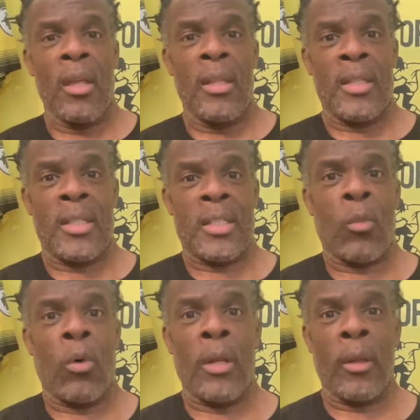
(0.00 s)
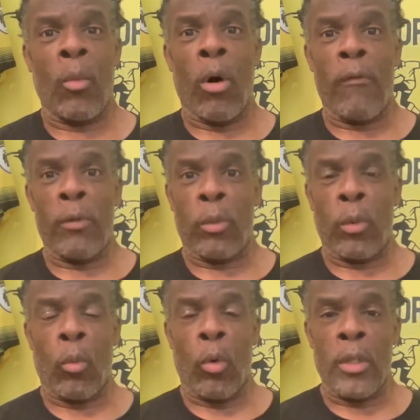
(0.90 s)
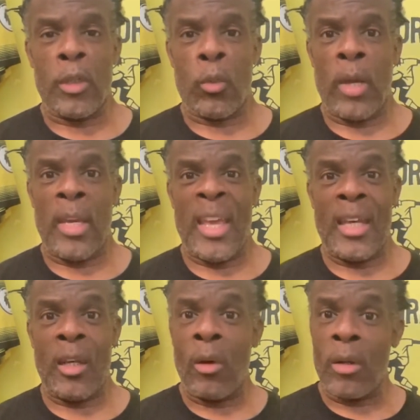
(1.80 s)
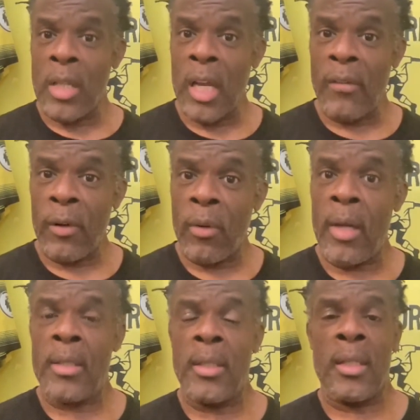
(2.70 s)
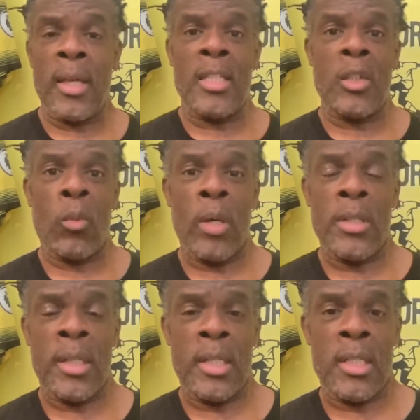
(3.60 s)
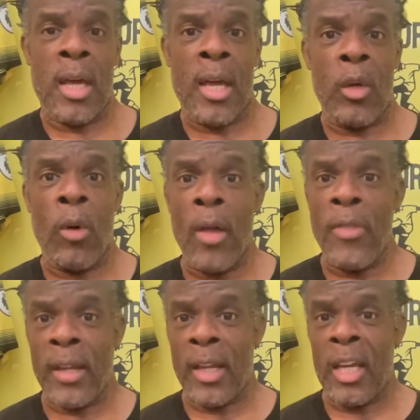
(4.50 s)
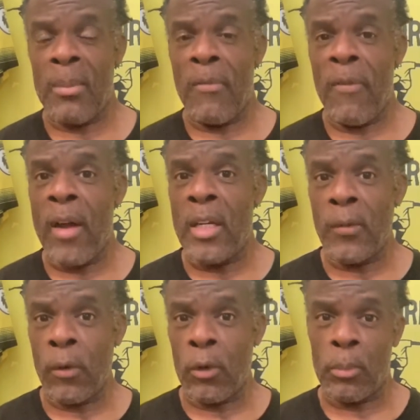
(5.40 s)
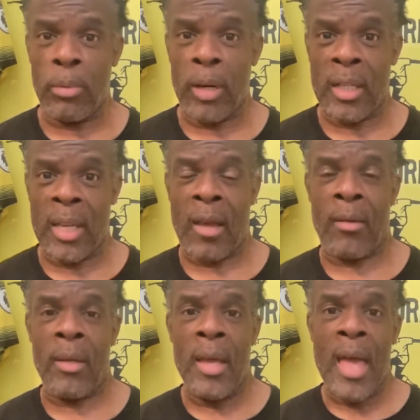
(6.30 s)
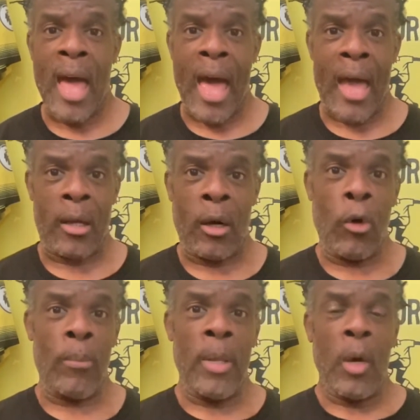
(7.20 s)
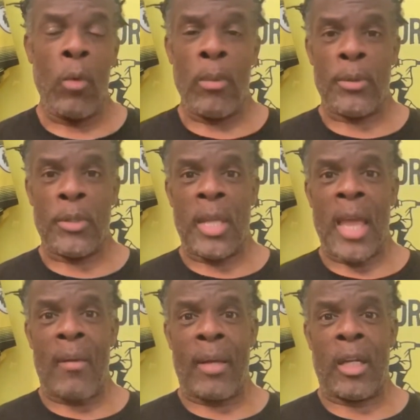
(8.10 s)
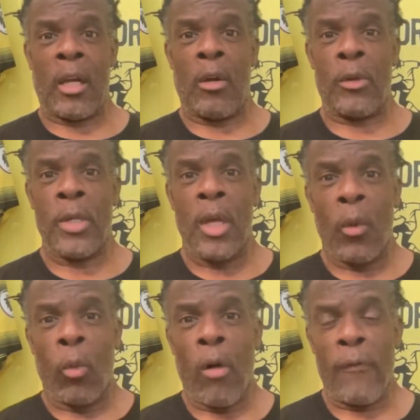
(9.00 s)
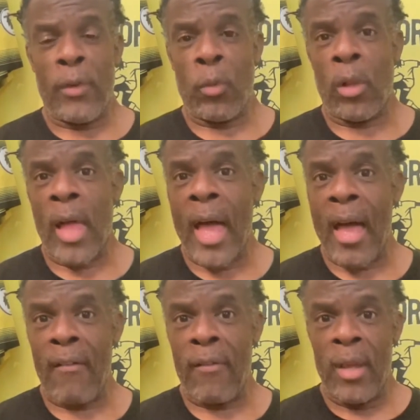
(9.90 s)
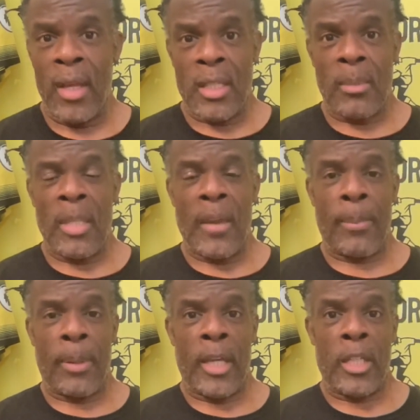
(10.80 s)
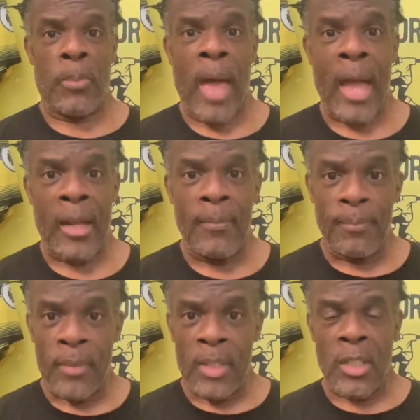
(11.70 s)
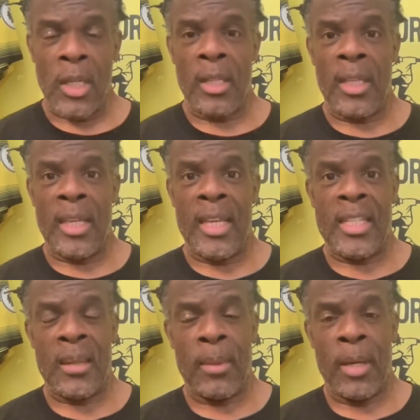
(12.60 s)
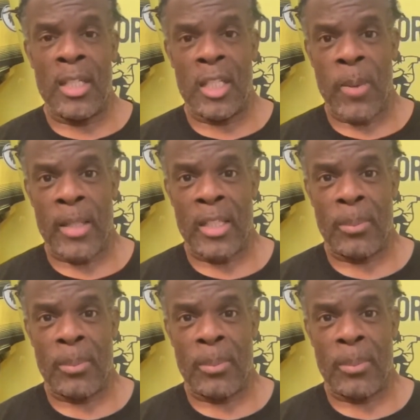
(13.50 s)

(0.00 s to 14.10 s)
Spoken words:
This is the one that Watford will want to win and not take for granted against a Wednesday side who I think are going to be very difficult to break down at home. We will see how it goes. Watford will have some of their players back. Certainly, Ken Sema is expected to